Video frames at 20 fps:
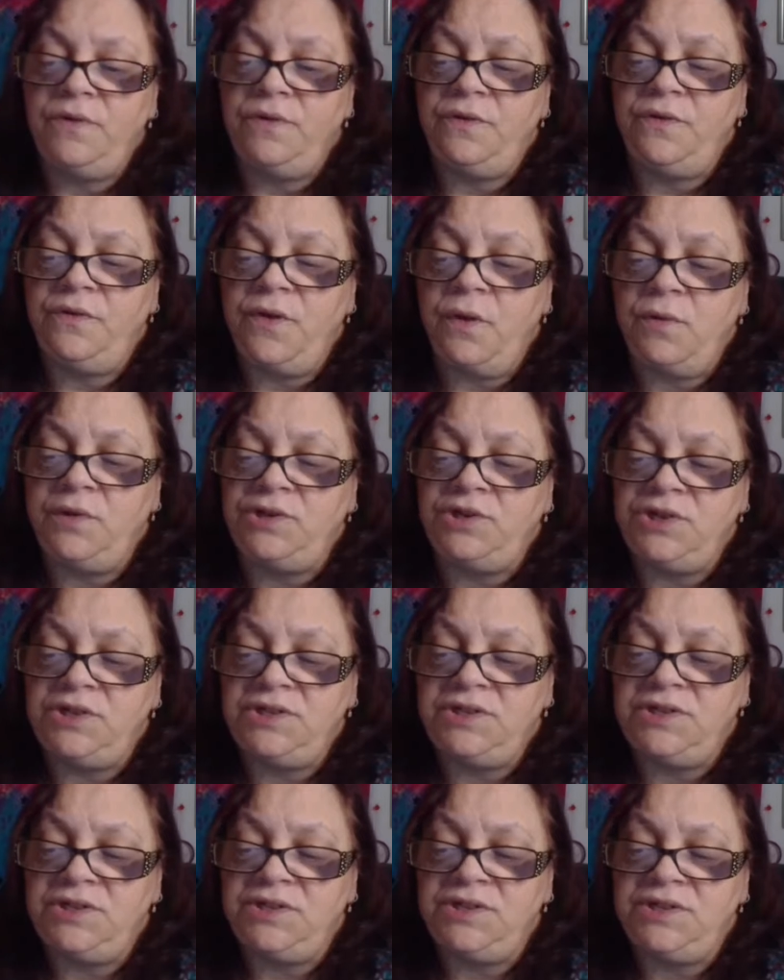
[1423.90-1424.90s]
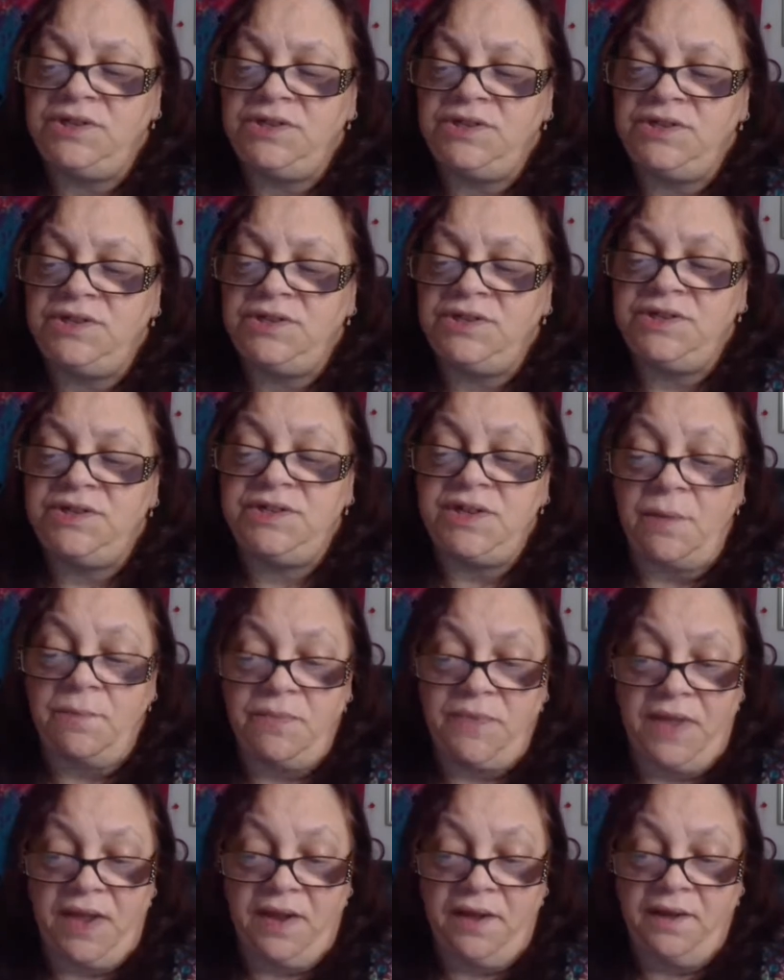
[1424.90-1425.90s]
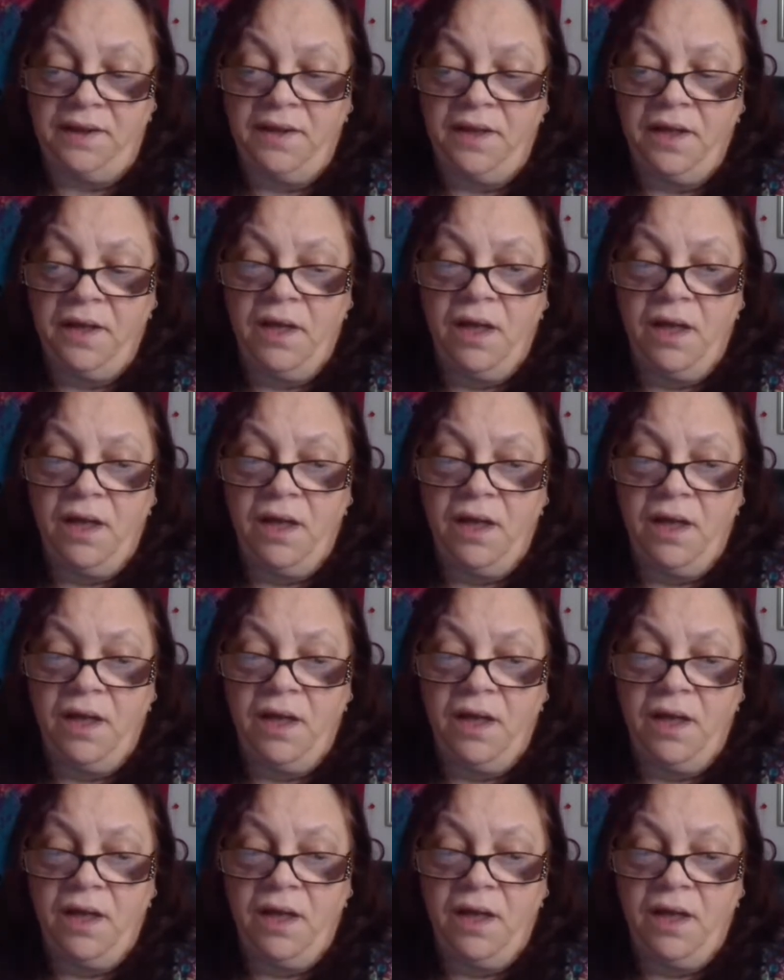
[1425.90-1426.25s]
So it's just something.